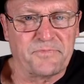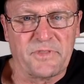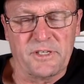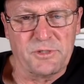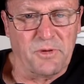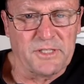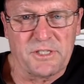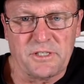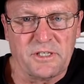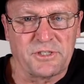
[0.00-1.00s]
these ones
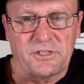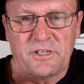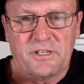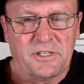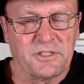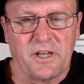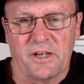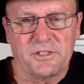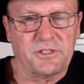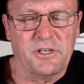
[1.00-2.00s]
that you see, you know,
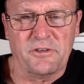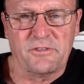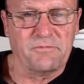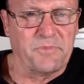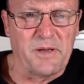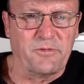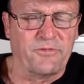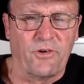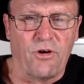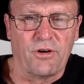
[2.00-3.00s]
you see people
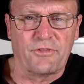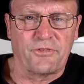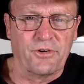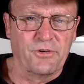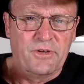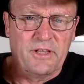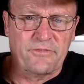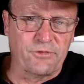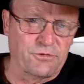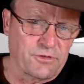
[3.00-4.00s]
flying through in their
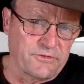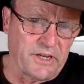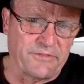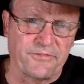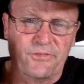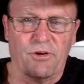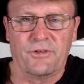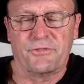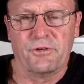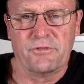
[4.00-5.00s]
four drives. They fly
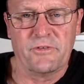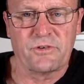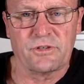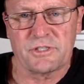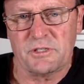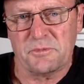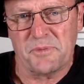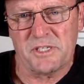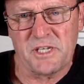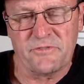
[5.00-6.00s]
through a river crossing,
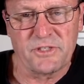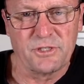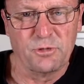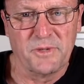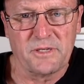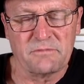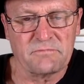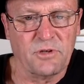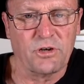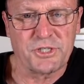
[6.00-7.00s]
especially if it's a little bit
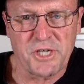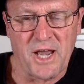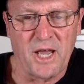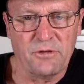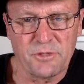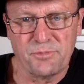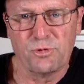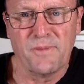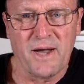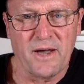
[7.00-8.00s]
like shallow. It's
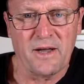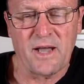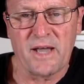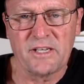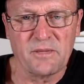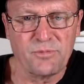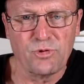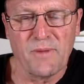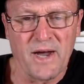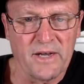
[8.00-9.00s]
bull bar under your
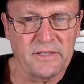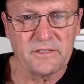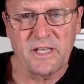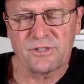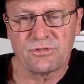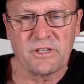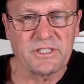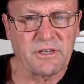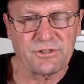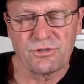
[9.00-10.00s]
bull bar and that sort of thing,
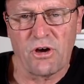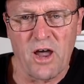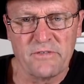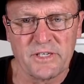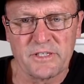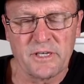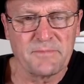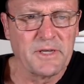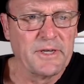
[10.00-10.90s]
so it's not overly deep.